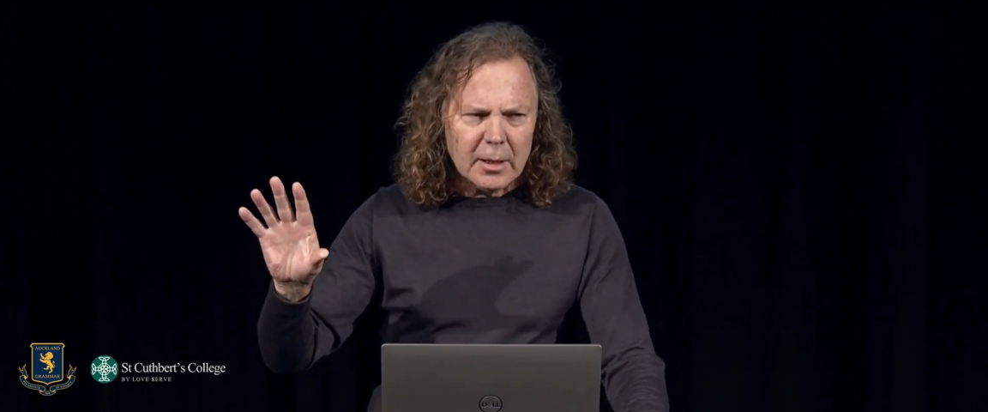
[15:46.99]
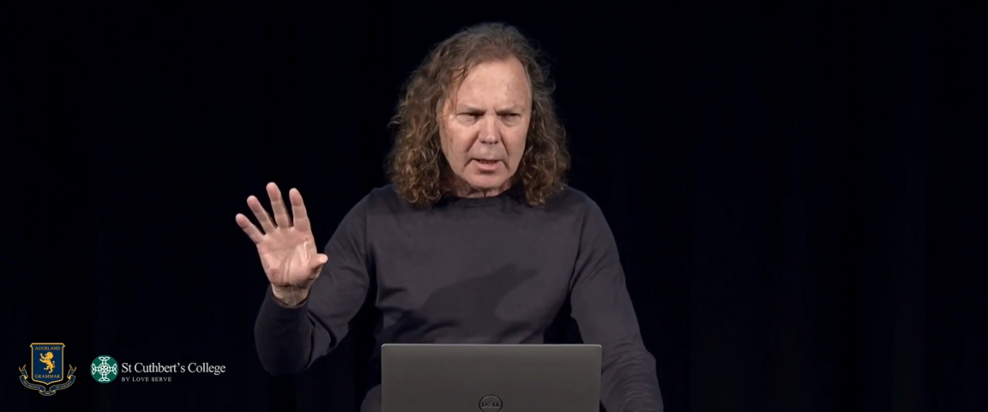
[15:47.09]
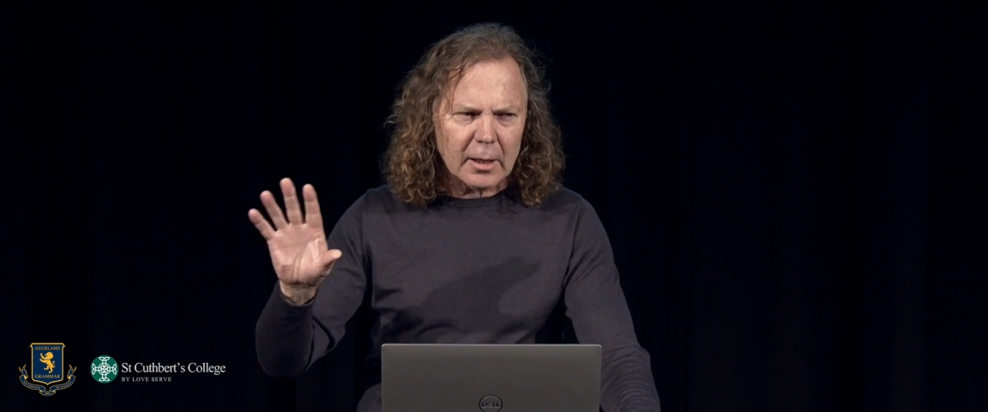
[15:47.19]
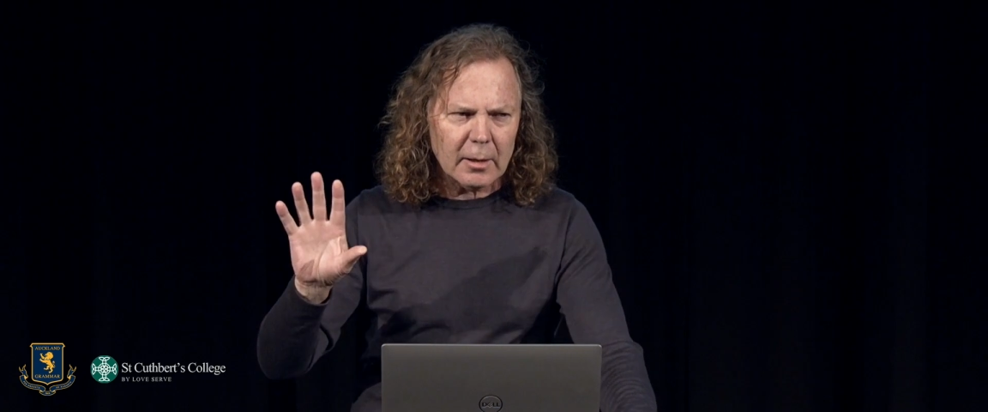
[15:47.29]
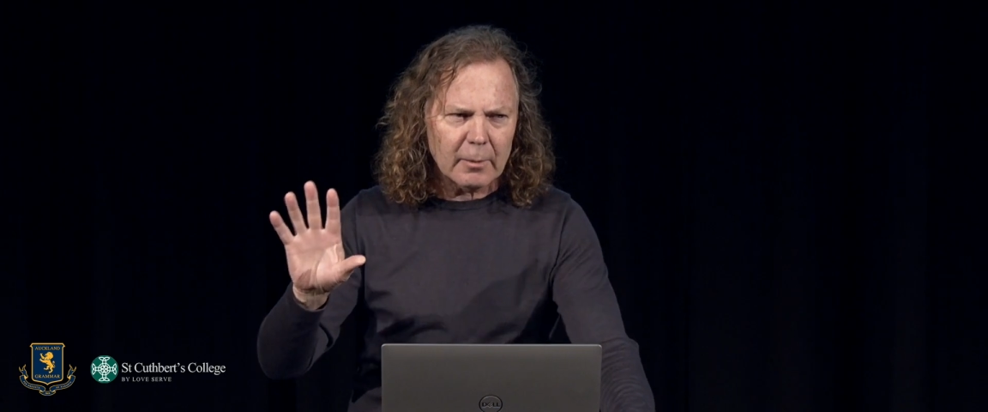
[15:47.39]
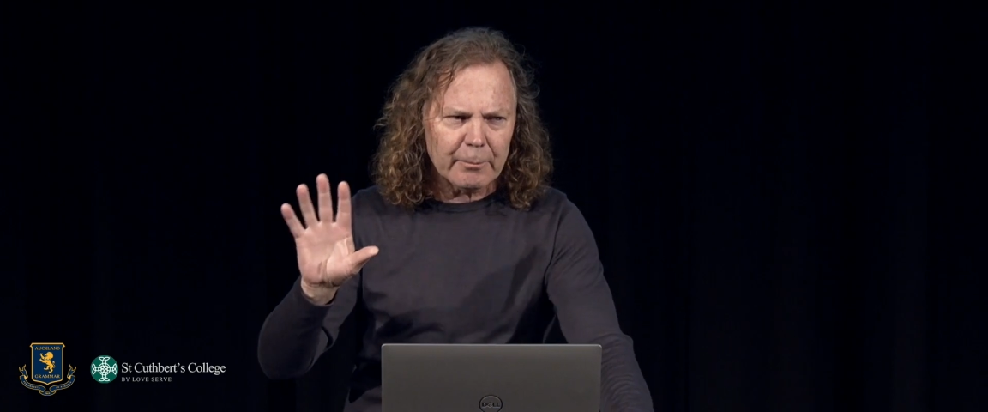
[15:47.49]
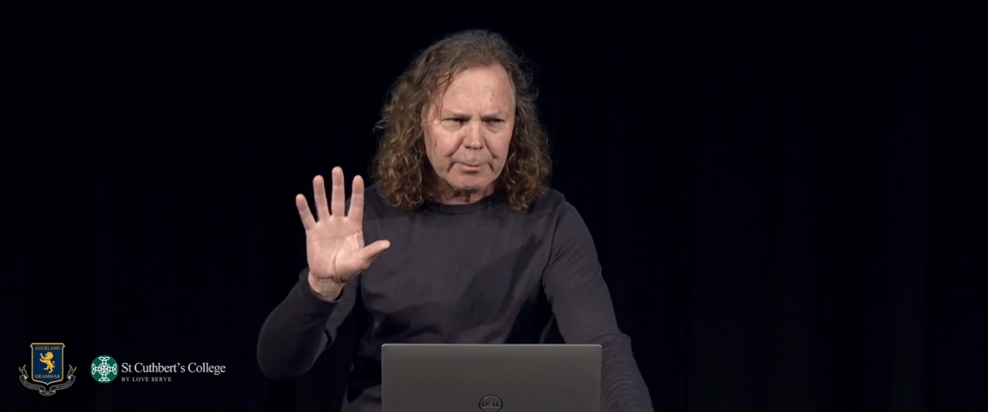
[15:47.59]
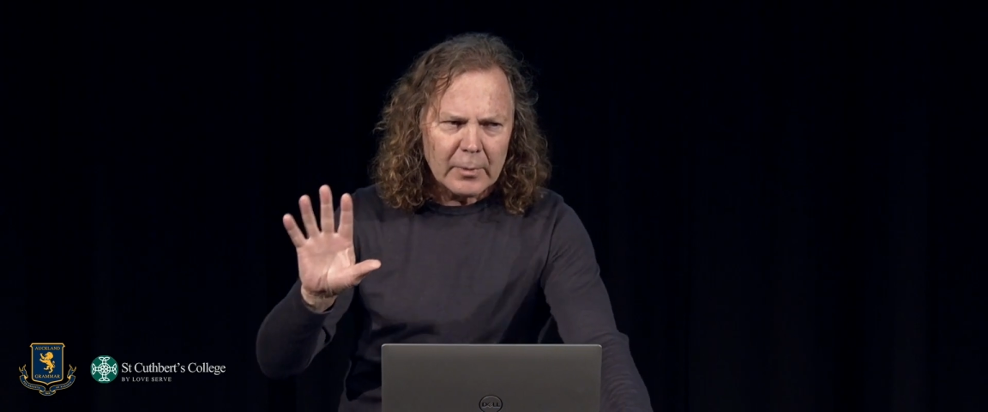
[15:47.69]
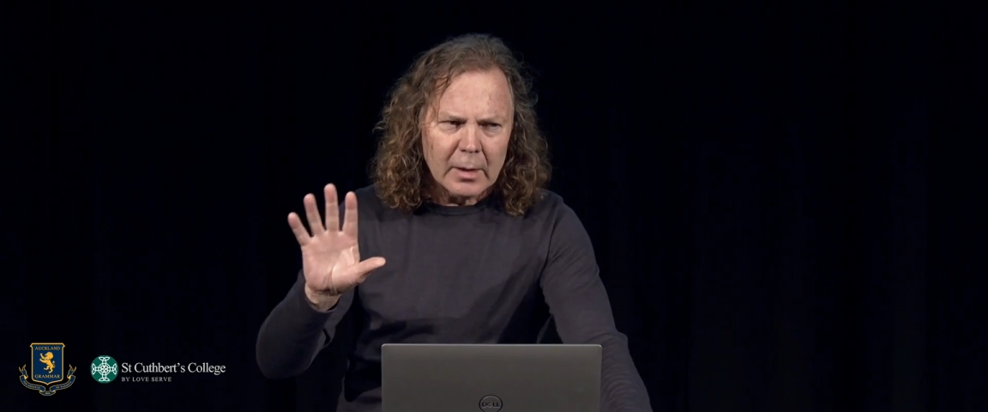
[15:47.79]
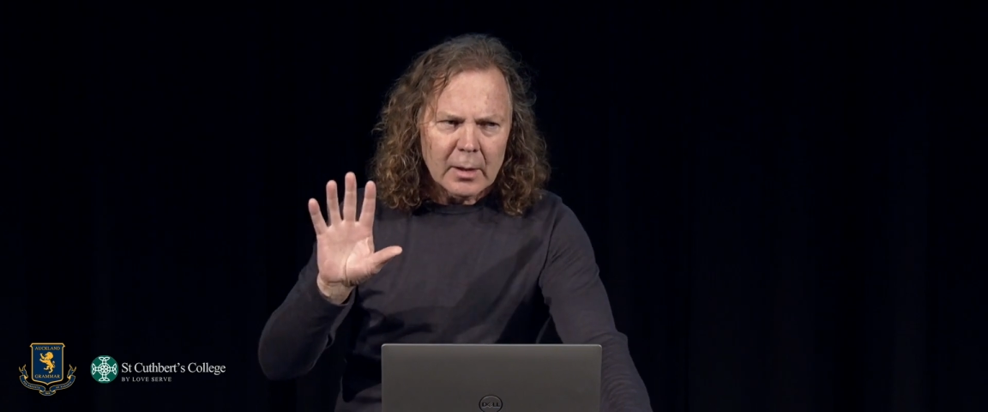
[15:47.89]

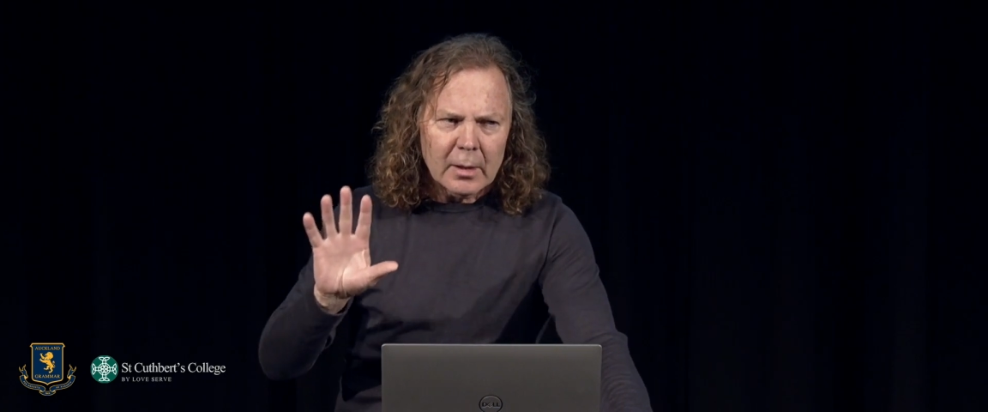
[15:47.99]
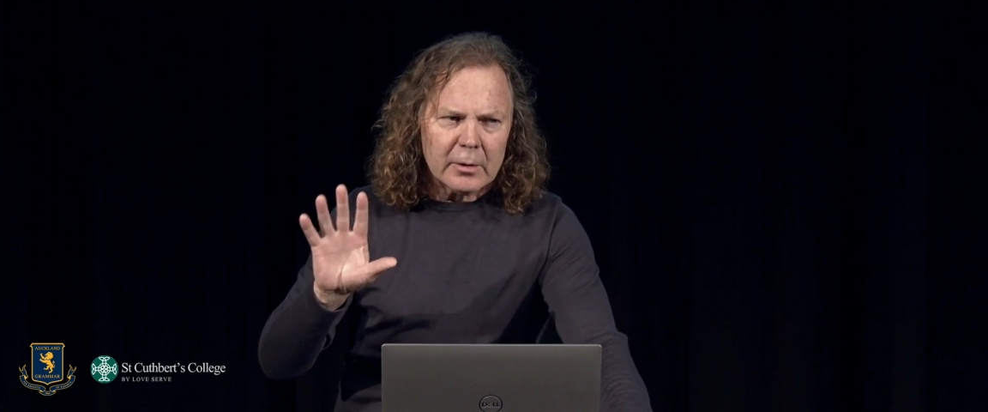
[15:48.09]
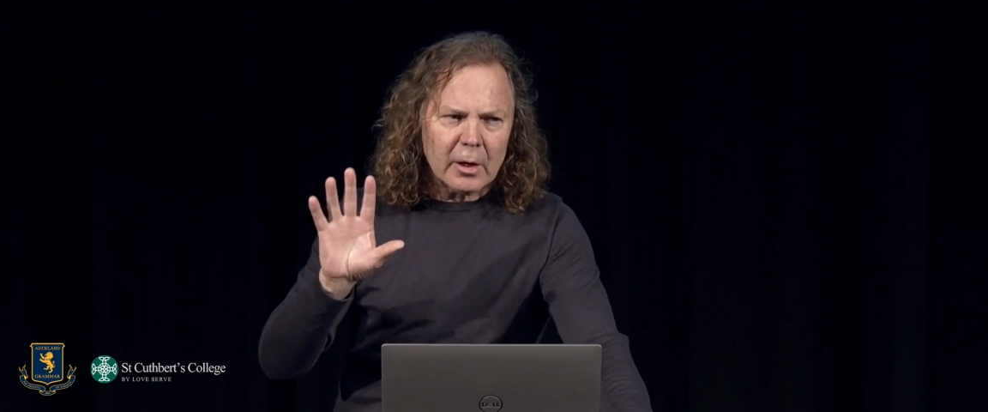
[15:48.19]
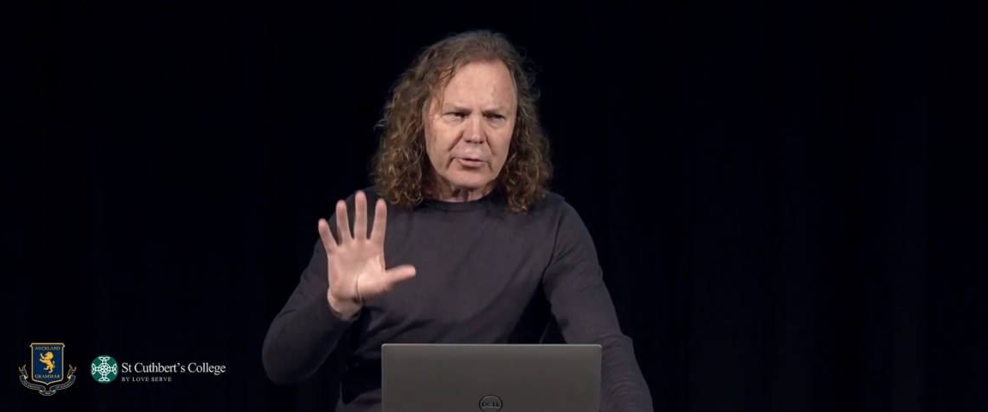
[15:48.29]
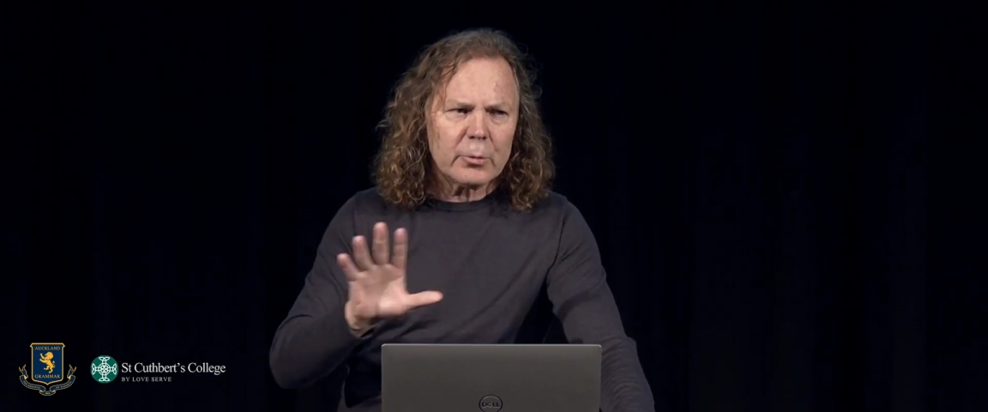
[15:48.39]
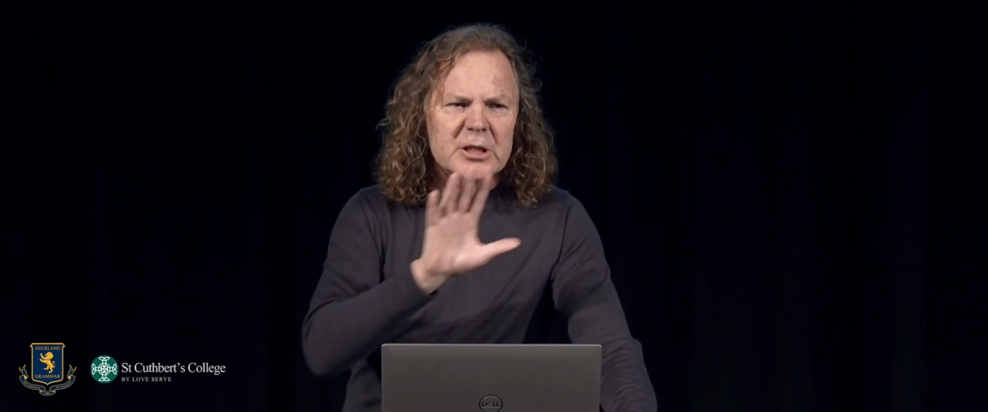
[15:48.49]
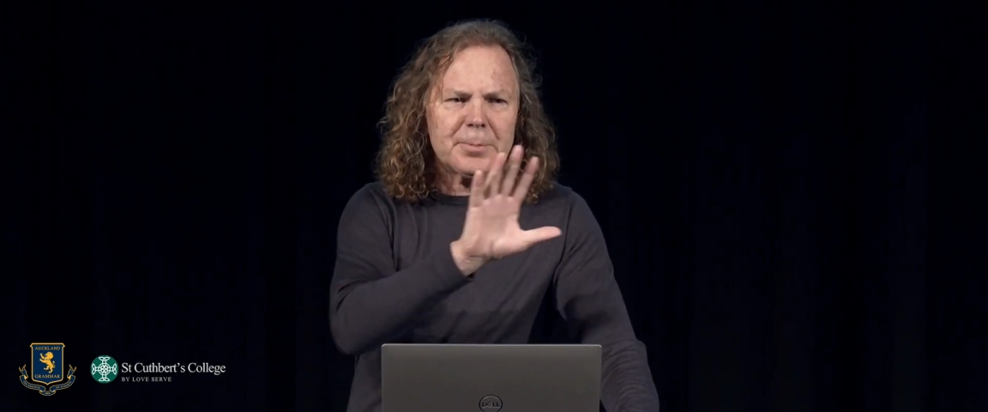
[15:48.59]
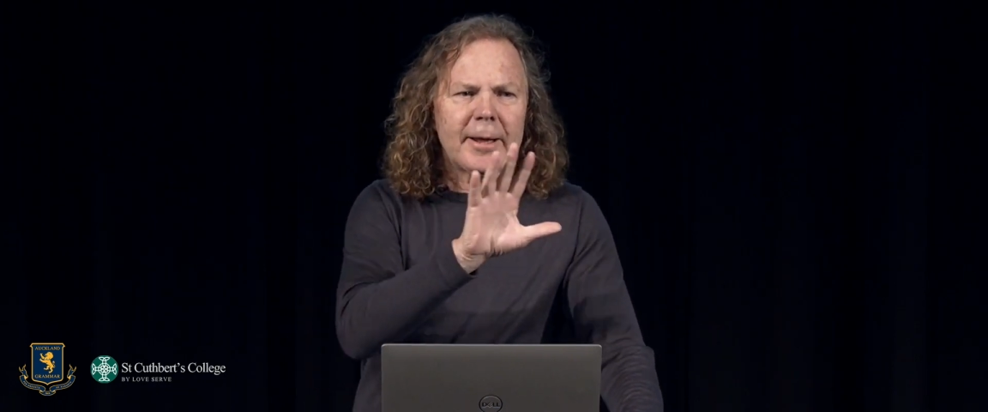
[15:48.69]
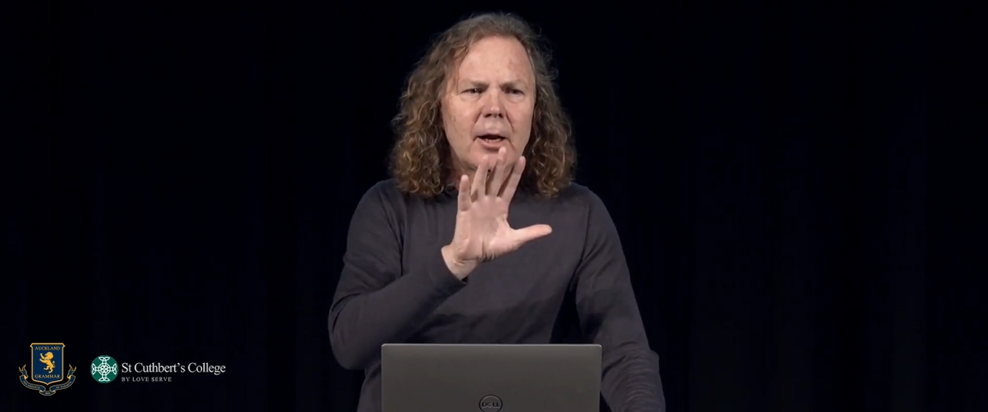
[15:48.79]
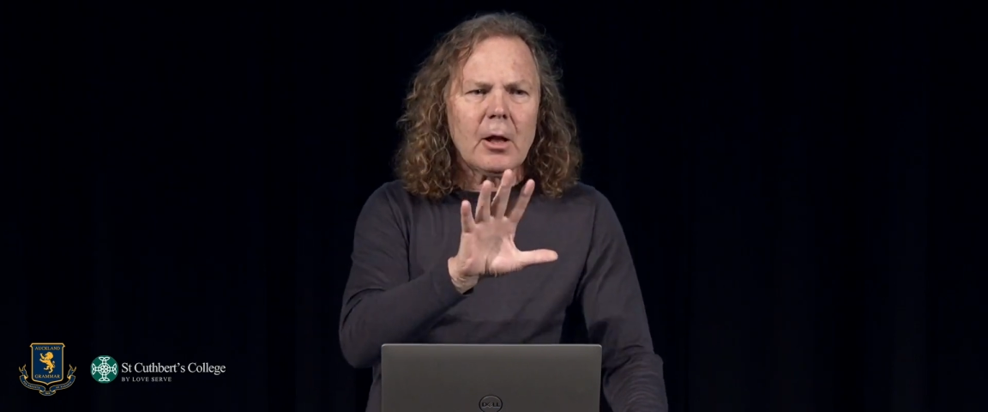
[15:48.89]
So we
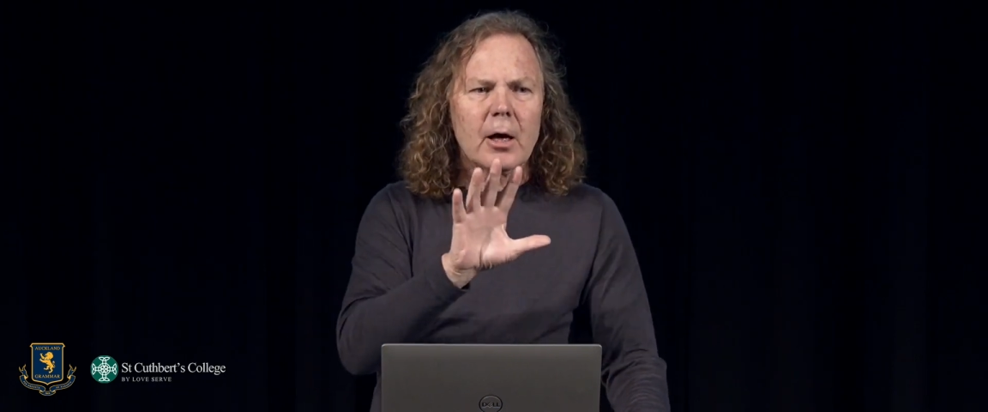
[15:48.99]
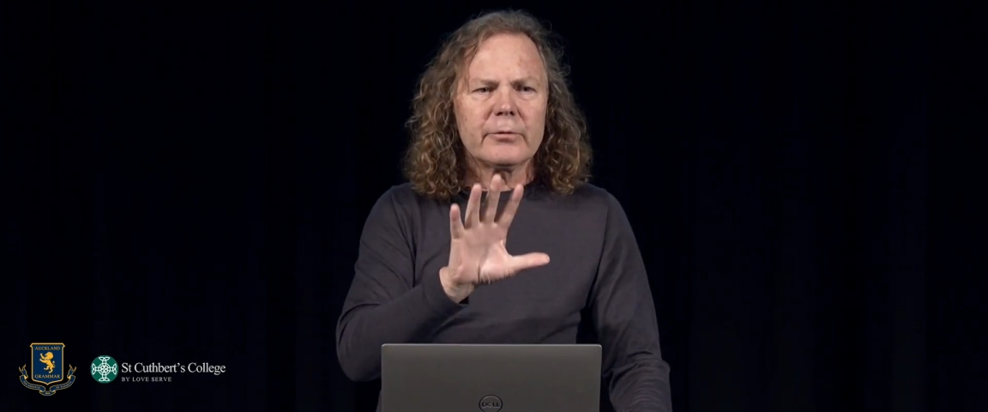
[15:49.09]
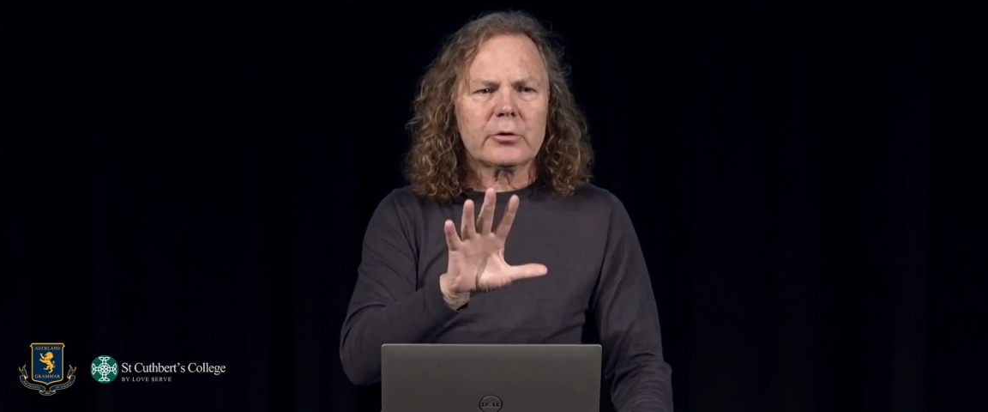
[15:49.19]
spent a lot of